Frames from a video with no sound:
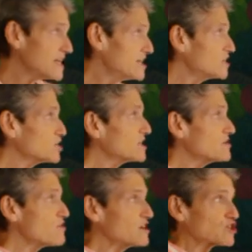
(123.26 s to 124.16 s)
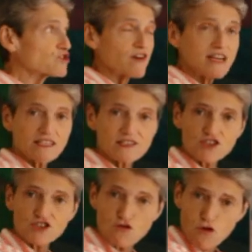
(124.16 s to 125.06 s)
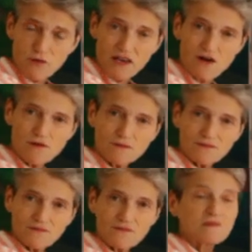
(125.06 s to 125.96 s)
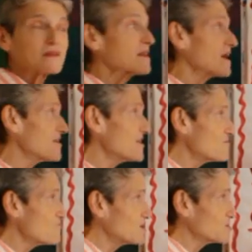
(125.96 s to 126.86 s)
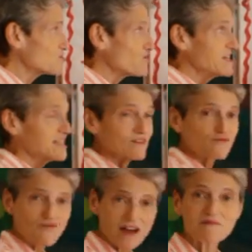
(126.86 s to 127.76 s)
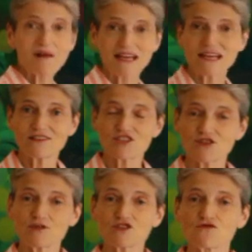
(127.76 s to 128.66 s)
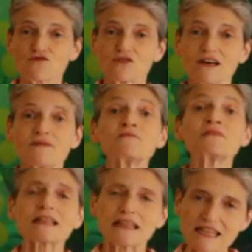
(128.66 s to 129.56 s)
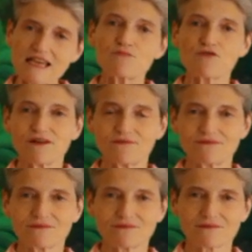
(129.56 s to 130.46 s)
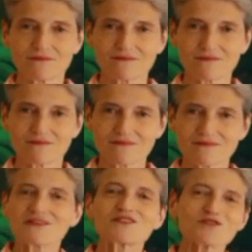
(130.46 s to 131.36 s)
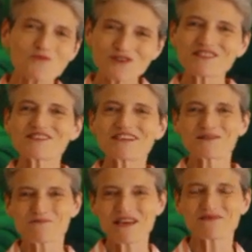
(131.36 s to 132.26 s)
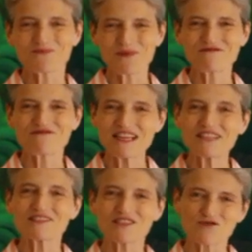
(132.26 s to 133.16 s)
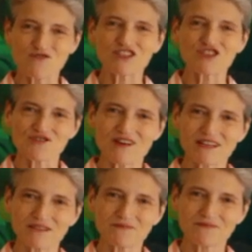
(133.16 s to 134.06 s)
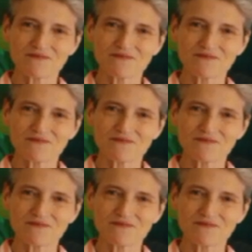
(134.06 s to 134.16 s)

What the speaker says: Initially retrograde in Scorpio and then retrograding right back into its ruler, Libra. So what does this mean when Venus is retrograde?